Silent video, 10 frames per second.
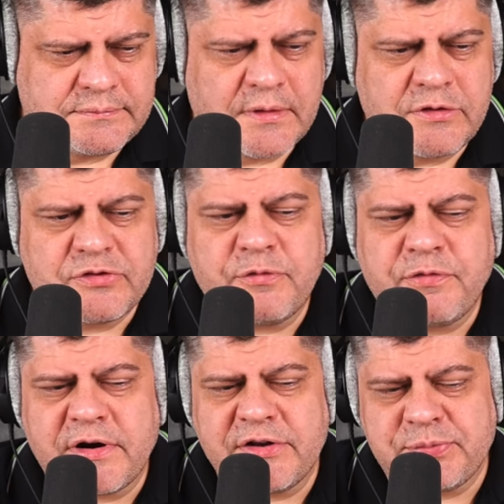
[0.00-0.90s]
So
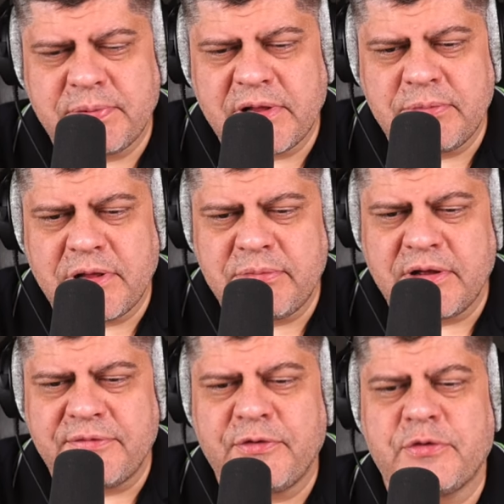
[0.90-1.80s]
far, it's blah, blah,
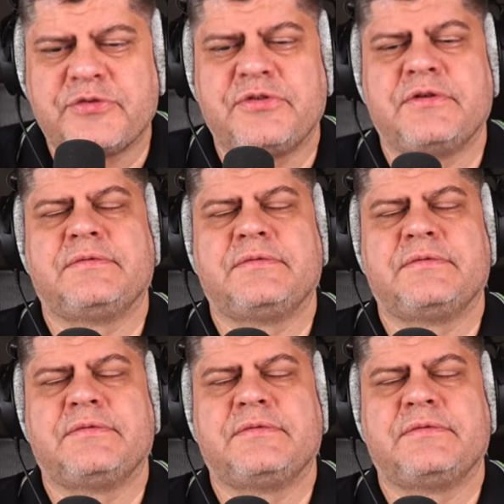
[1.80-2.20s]
blah, folks.